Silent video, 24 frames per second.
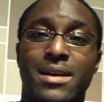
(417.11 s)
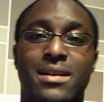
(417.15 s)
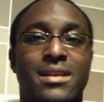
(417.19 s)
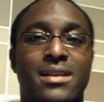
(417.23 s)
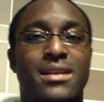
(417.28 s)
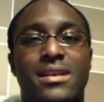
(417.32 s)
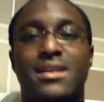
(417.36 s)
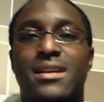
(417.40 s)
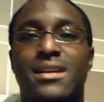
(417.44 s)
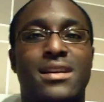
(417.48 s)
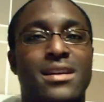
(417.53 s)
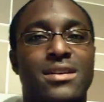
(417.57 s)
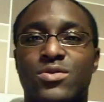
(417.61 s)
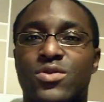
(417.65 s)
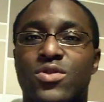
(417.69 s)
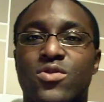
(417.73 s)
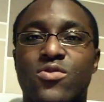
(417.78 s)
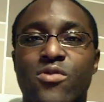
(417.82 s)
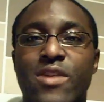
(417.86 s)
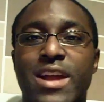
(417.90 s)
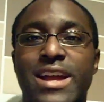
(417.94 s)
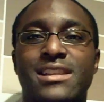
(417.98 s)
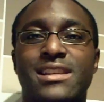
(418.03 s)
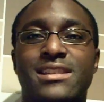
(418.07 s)
It was
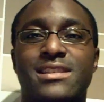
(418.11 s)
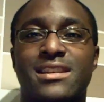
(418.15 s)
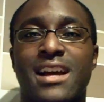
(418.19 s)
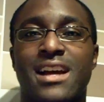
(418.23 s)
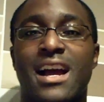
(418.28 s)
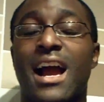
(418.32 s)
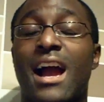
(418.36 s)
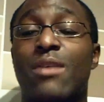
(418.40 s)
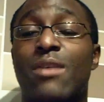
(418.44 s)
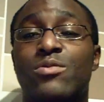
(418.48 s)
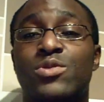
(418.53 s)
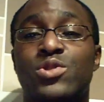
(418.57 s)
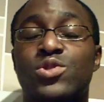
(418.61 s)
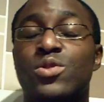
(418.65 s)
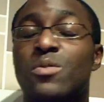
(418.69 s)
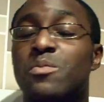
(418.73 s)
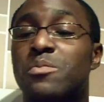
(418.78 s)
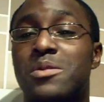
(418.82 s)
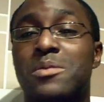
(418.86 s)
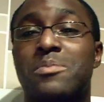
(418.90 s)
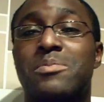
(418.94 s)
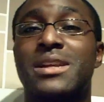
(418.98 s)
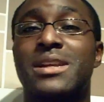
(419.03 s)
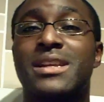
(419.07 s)
crazy. I was
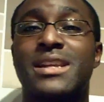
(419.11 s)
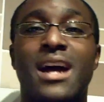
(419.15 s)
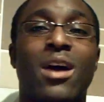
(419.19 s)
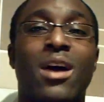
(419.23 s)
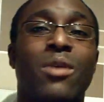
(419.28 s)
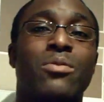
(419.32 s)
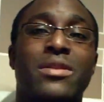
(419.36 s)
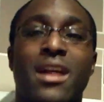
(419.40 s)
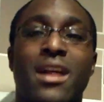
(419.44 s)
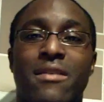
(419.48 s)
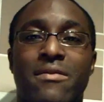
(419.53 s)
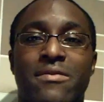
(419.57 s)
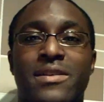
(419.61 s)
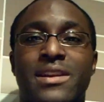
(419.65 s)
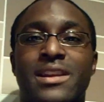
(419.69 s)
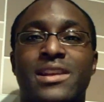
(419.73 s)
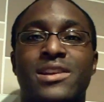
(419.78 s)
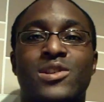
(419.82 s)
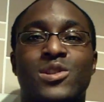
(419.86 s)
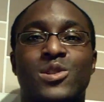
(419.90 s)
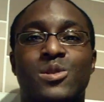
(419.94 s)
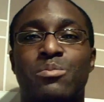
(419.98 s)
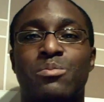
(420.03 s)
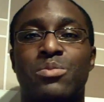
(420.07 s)
jumping up and down with that
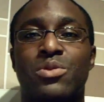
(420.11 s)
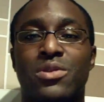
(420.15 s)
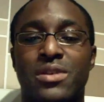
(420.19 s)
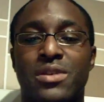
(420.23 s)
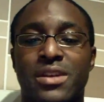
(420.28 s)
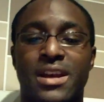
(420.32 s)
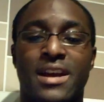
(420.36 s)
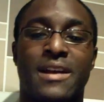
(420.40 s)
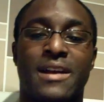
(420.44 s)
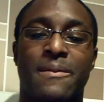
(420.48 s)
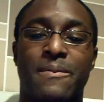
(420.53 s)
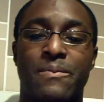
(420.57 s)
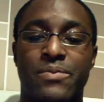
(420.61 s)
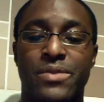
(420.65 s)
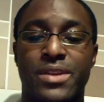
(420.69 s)
finish, but yeah.